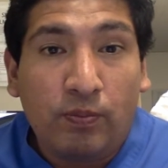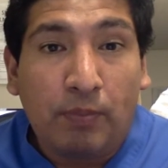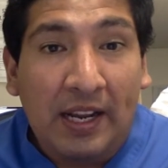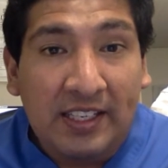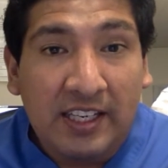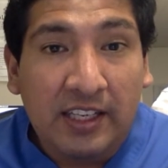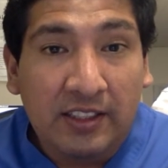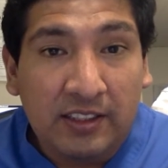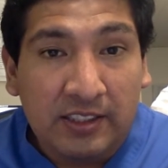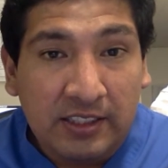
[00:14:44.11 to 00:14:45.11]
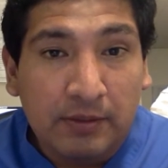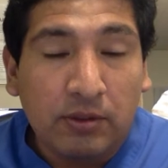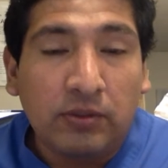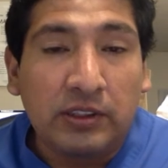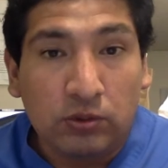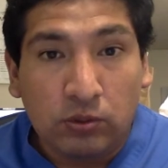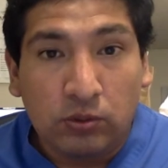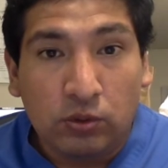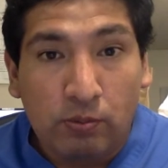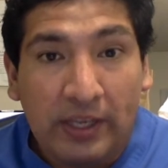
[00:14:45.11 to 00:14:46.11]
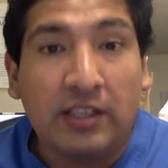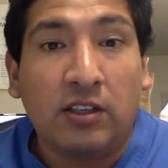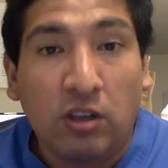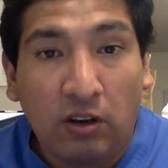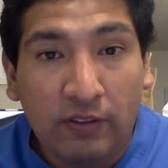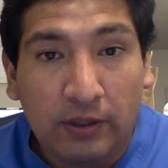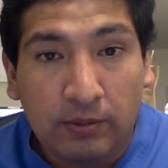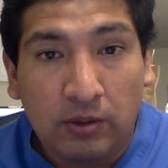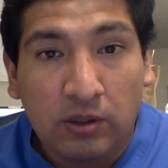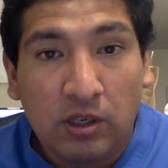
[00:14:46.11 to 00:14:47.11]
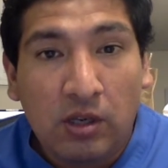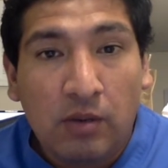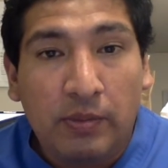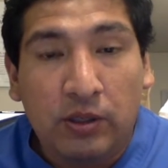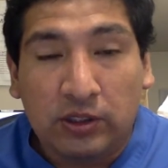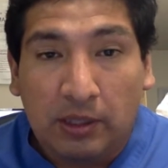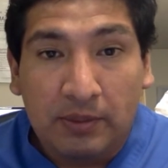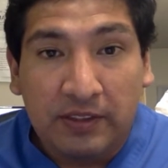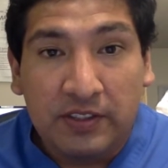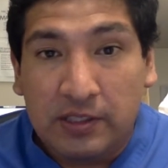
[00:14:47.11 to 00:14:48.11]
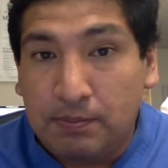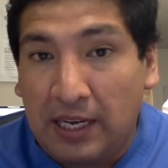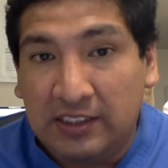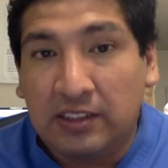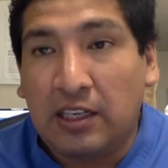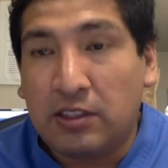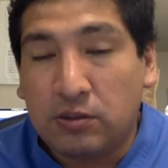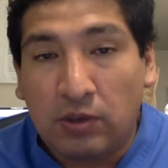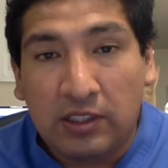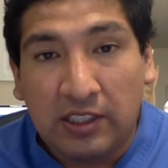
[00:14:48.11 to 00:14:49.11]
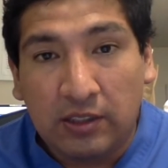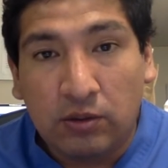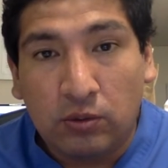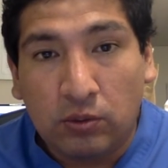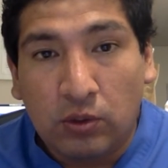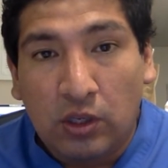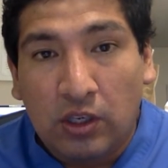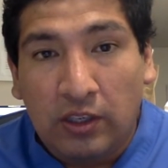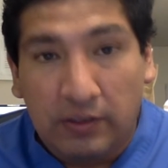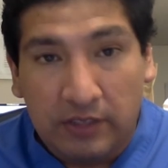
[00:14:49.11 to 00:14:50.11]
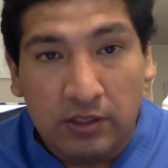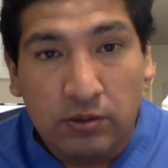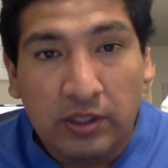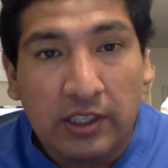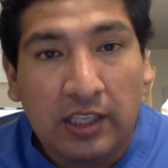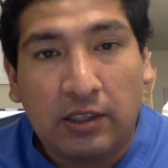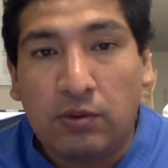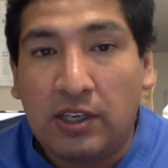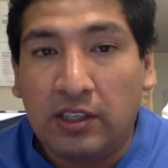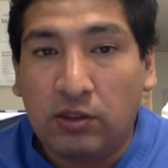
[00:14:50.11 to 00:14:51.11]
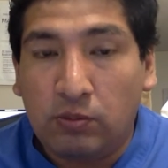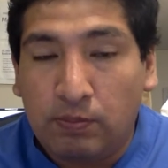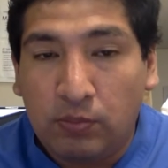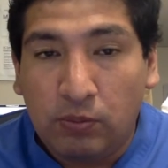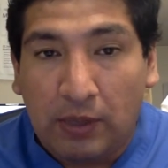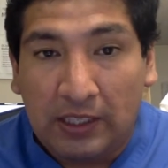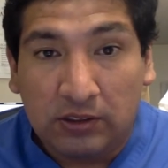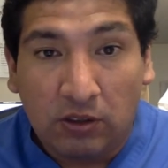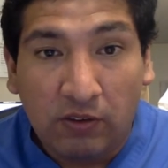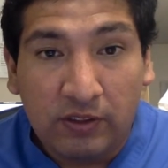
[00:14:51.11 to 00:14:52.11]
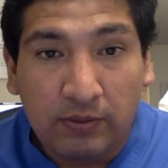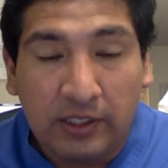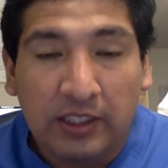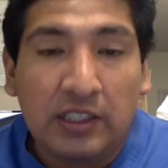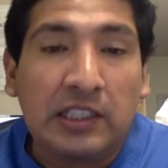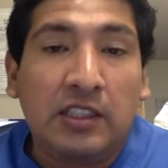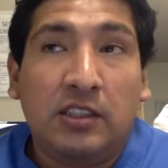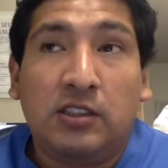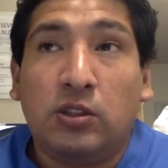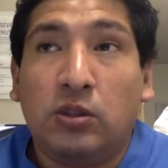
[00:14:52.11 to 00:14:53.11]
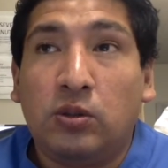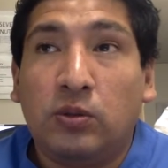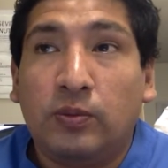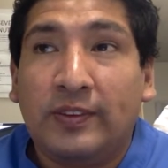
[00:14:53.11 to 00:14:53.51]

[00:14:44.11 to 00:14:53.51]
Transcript: palliate the symptom, is to make her comfortable, because I believe she's passing. I just want her to, if she's doing that, I want her to pass comfortably. So